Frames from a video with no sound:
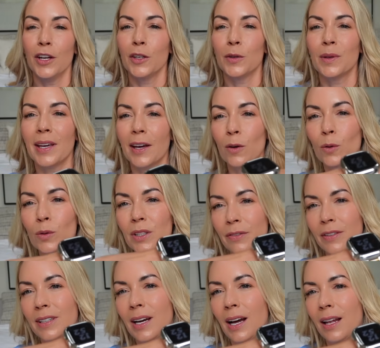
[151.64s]
You can get all
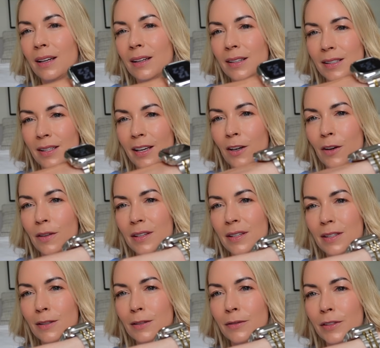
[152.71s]
different colors. I got this
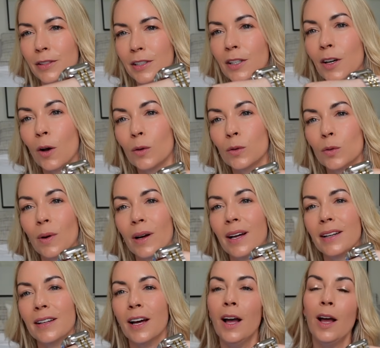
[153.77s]
silver and gold
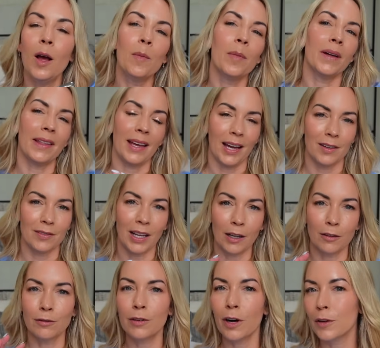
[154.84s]
one, but they have like
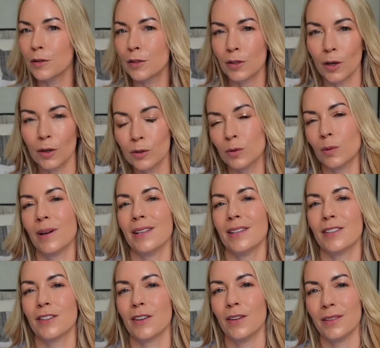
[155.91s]
rose gold
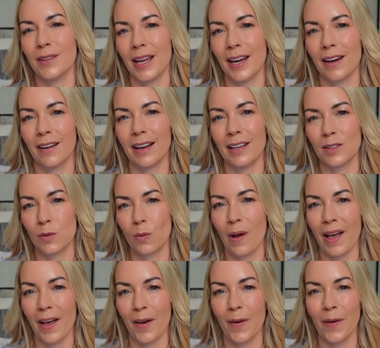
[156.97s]
ones on there as
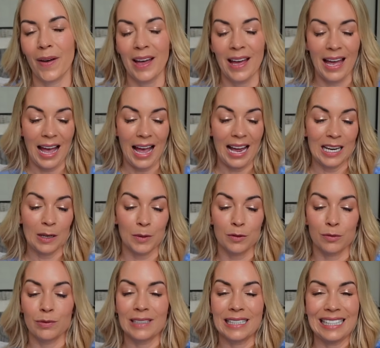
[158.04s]
well. And it
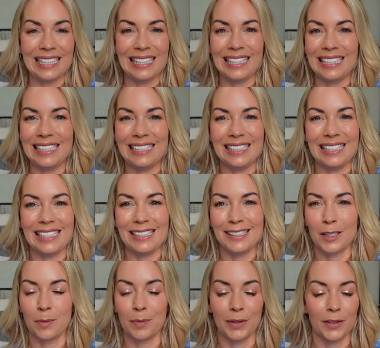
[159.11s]
was really easy
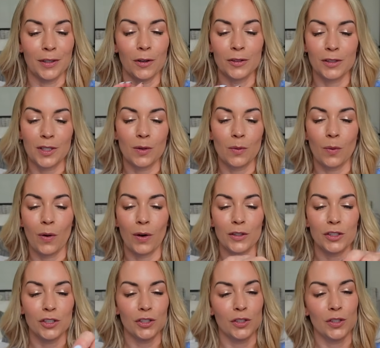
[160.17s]
to put onto the
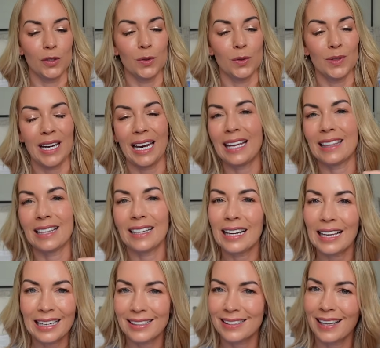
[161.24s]
watch to take the
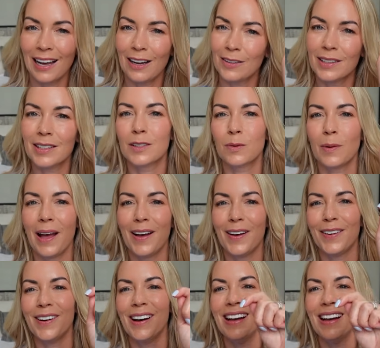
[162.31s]
links out as well.